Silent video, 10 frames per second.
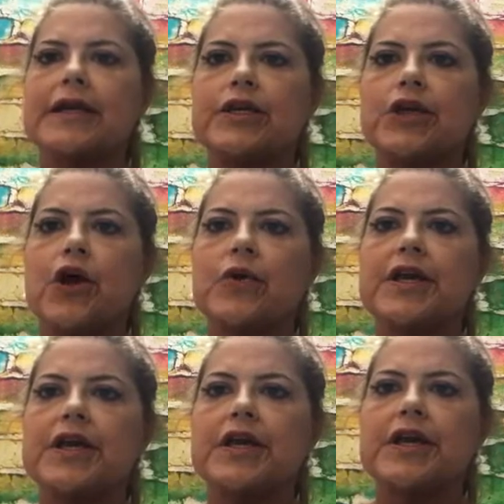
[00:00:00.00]
you know,
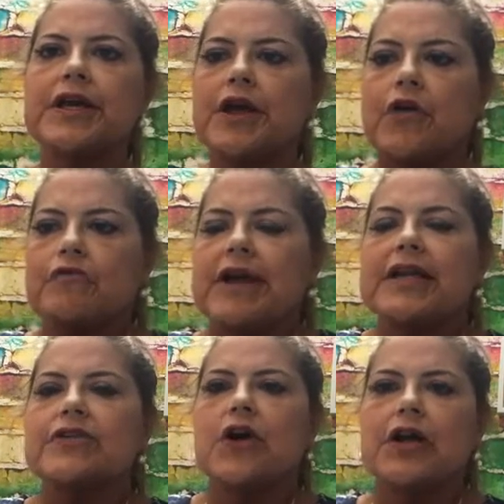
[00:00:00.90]
he
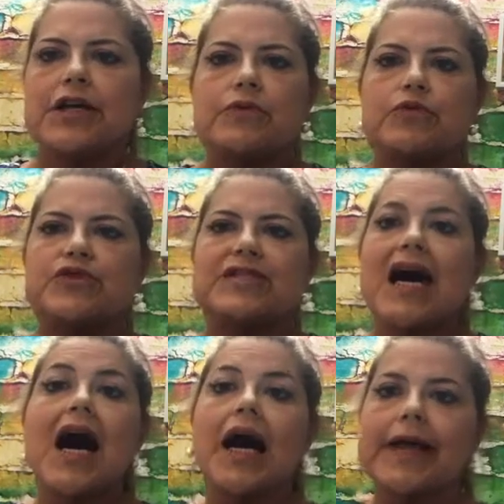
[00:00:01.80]
already thought he was
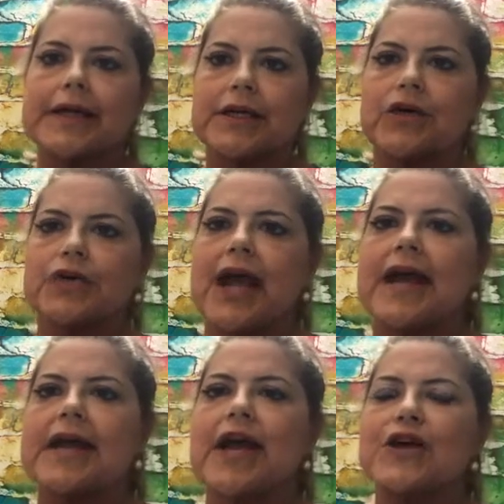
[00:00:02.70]
dying,
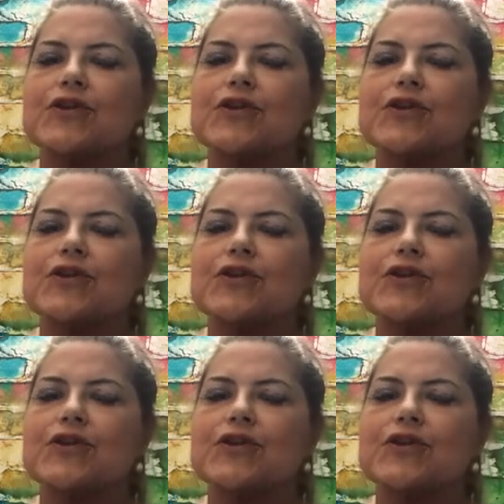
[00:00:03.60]
okay?